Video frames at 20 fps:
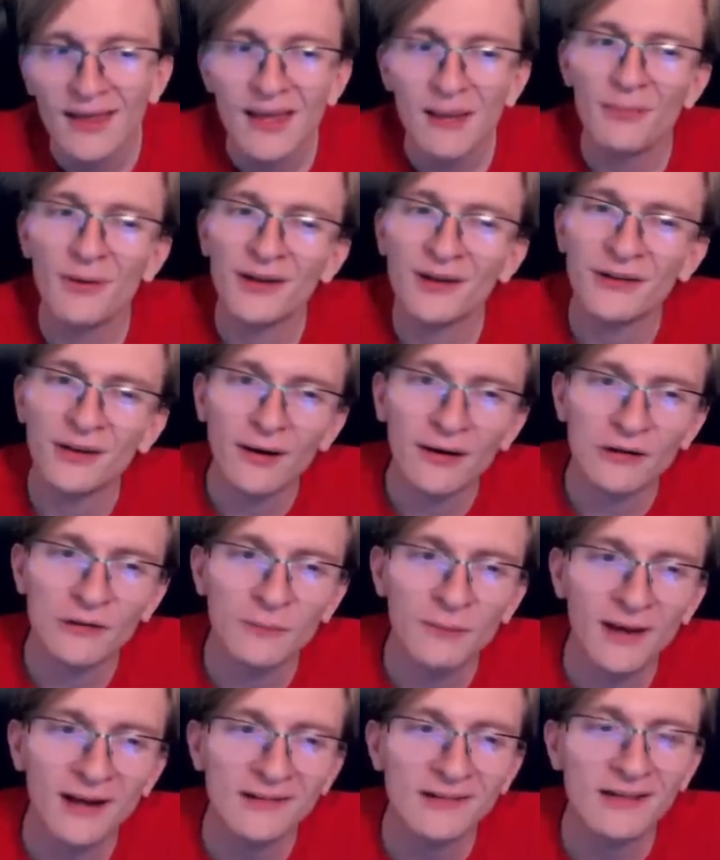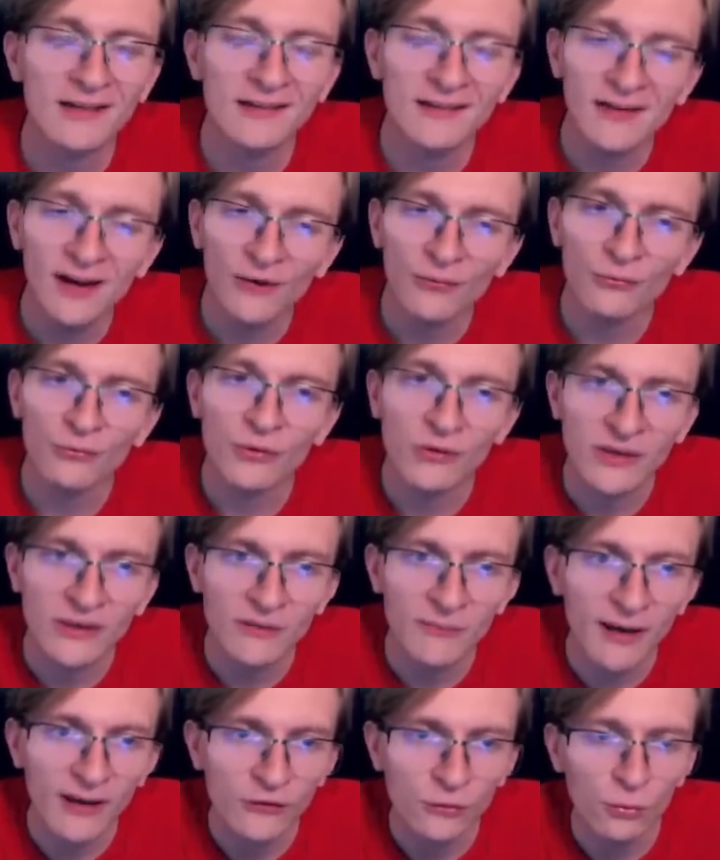But Toxapex is not really the
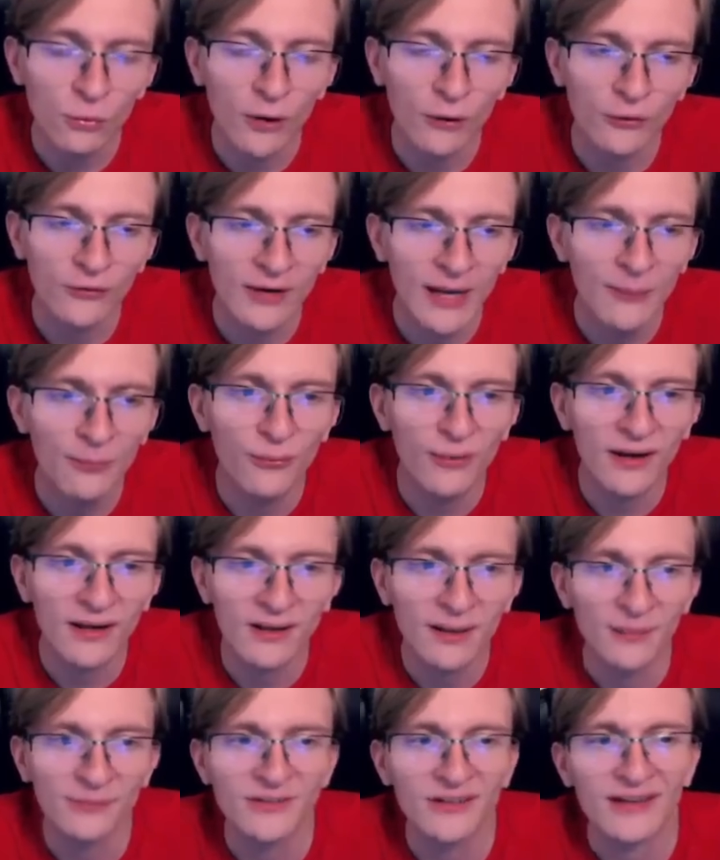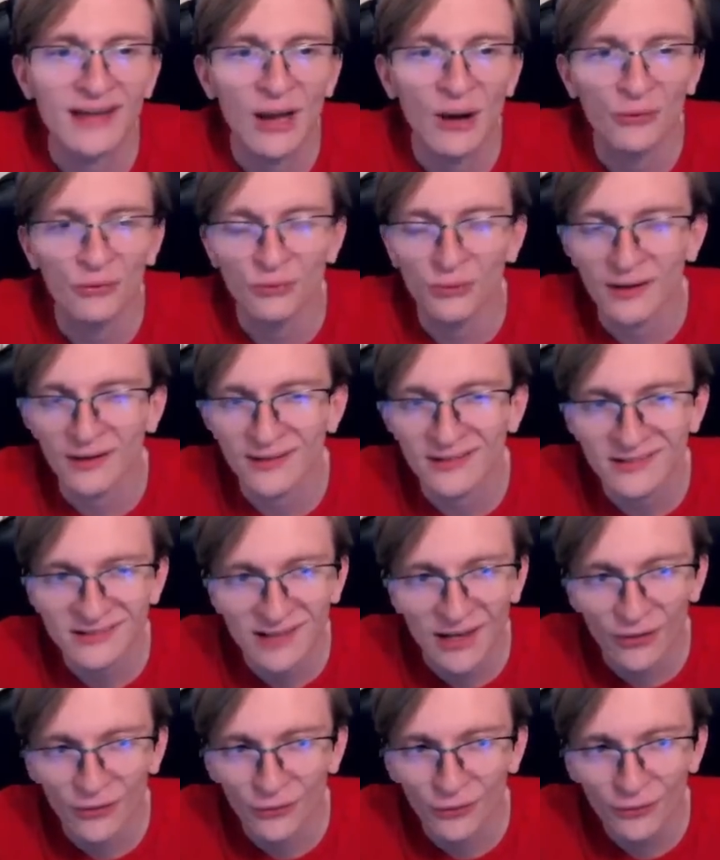best Water type when it comes to countering
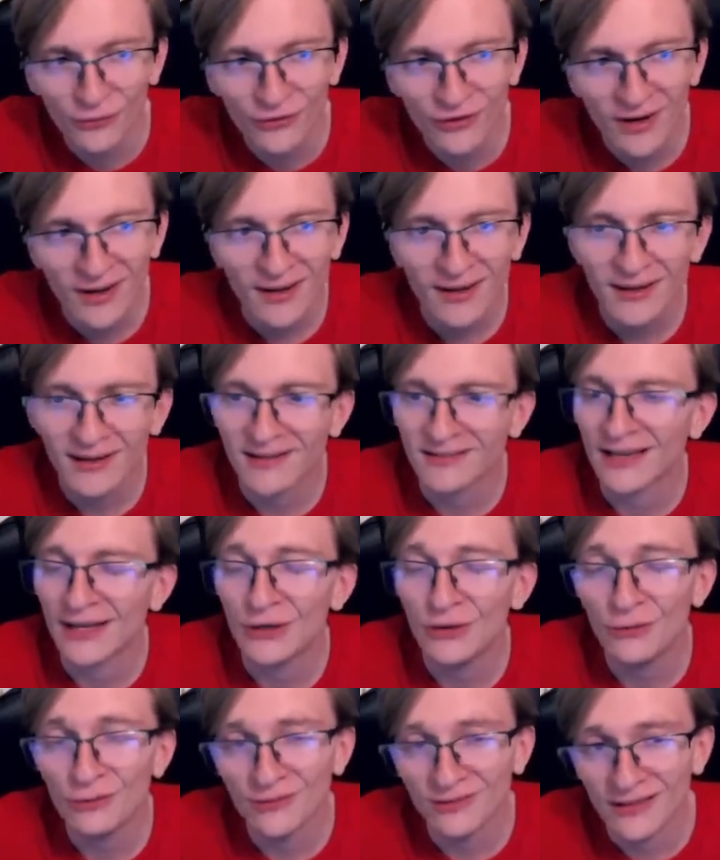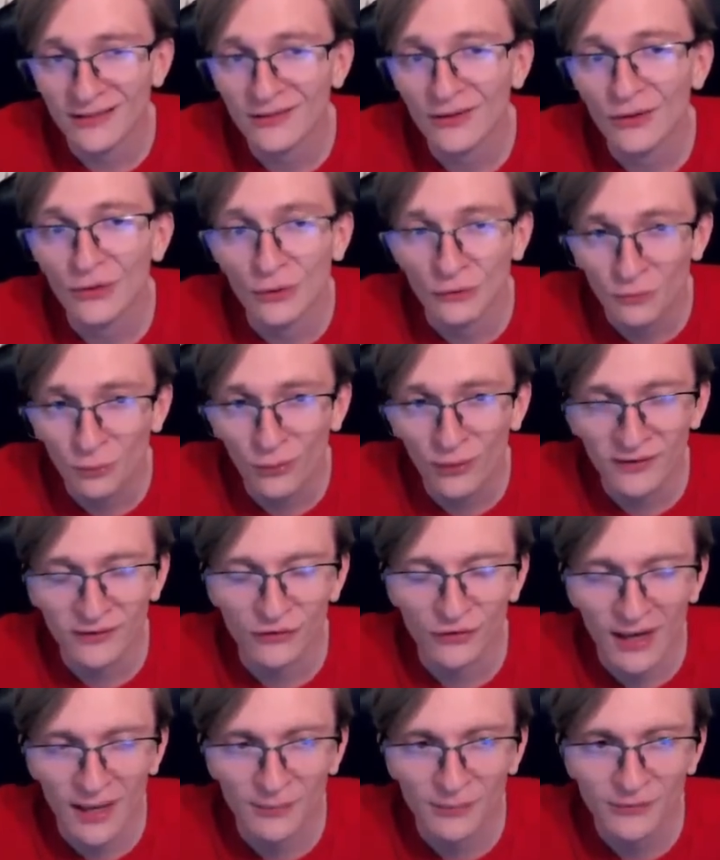Skeleturge, because I do resist those Poison
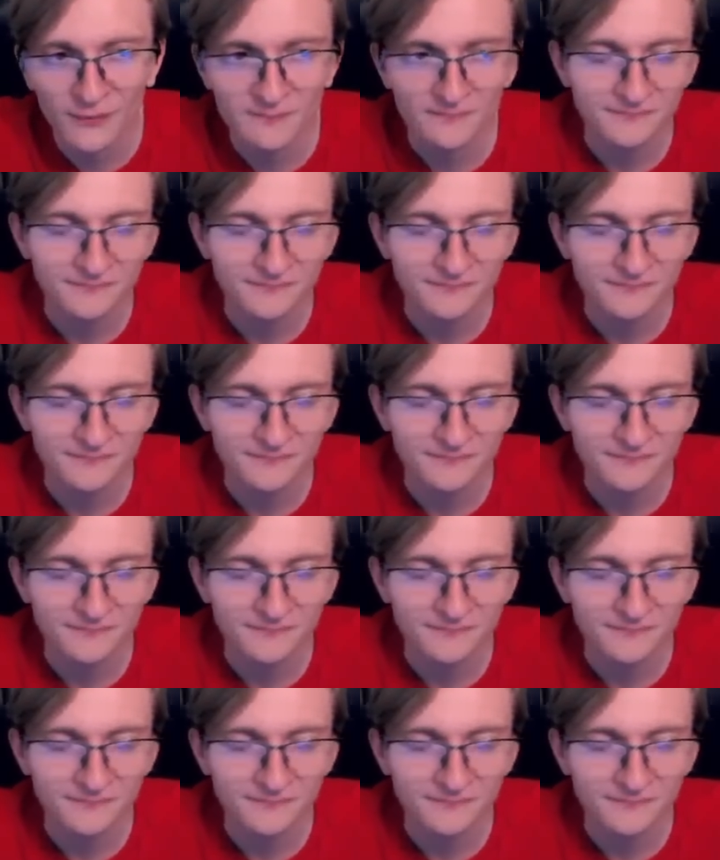Jabs.